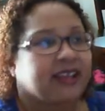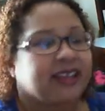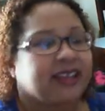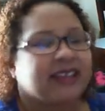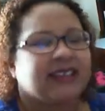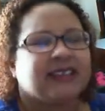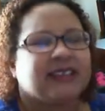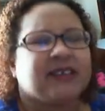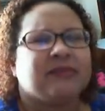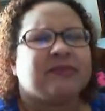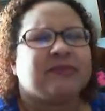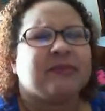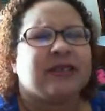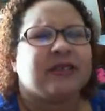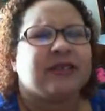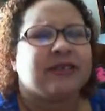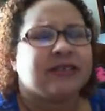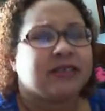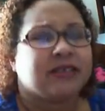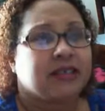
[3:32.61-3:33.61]
It's
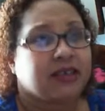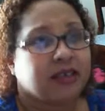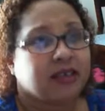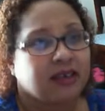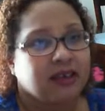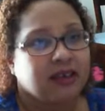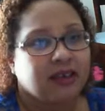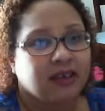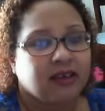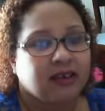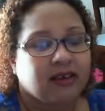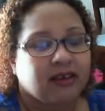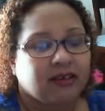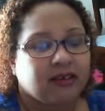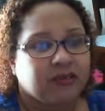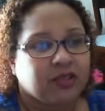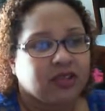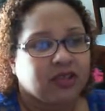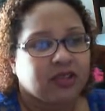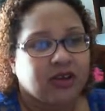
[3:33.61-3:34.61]
amazing. Um,
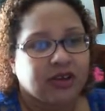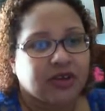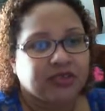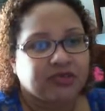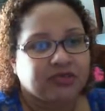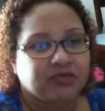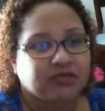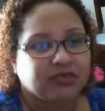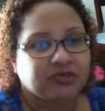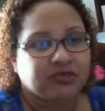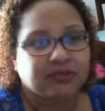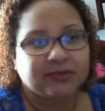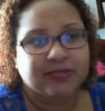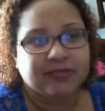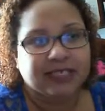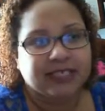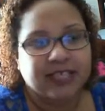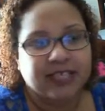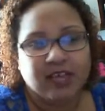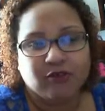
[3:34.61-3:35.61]
the laundry room
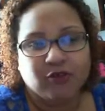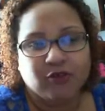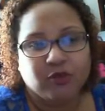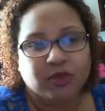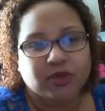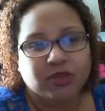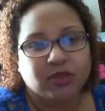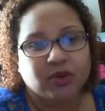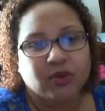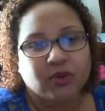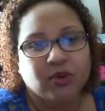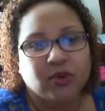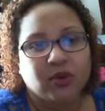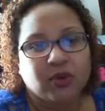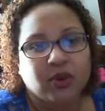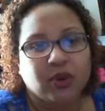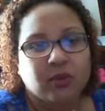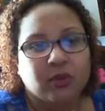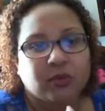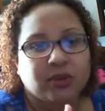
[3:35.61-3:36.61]
doesn't have a window,
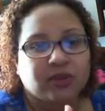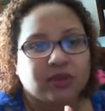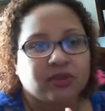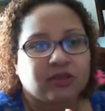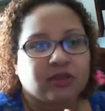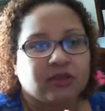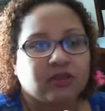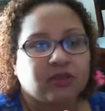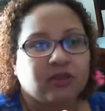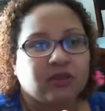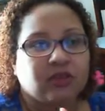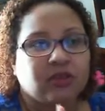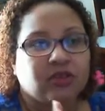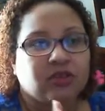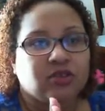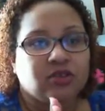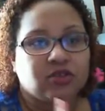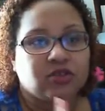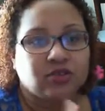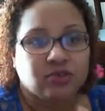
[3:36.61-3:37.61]
but the
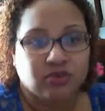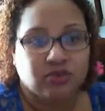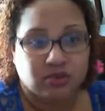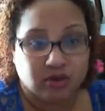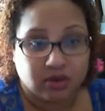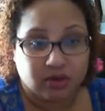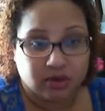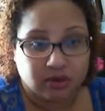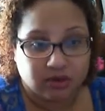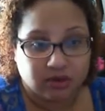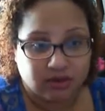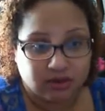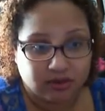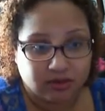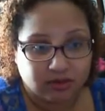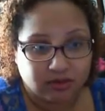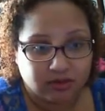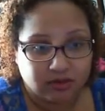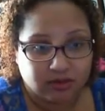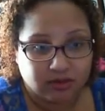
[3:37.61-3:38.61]
door
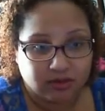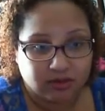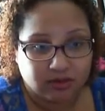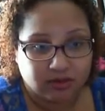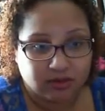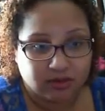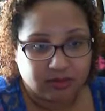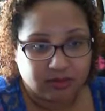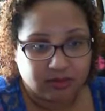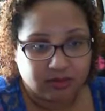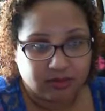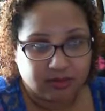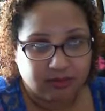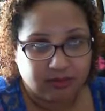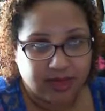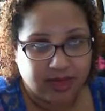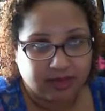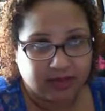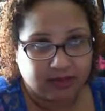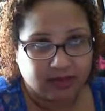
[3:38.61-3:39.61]

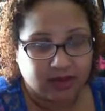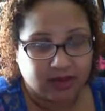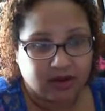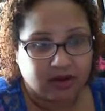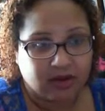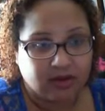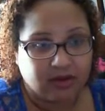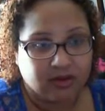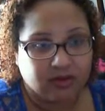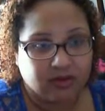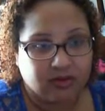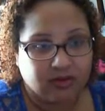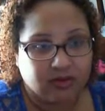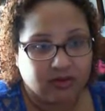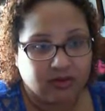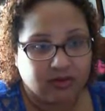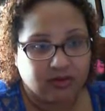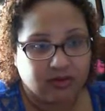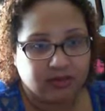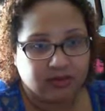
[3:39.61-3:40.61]
back there
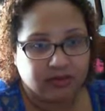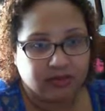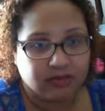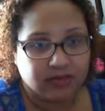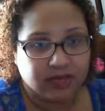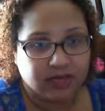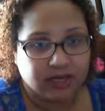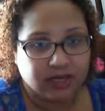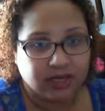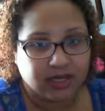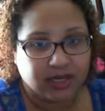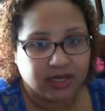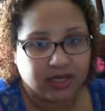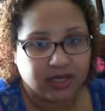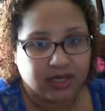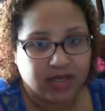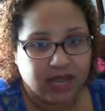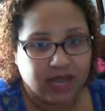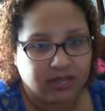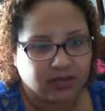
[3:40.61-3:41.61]

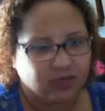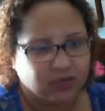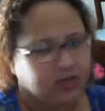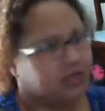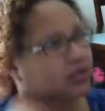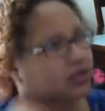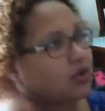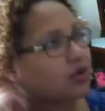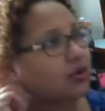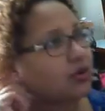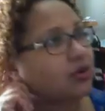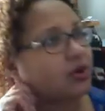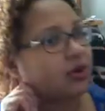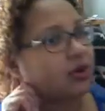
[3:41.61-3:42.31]
has a window.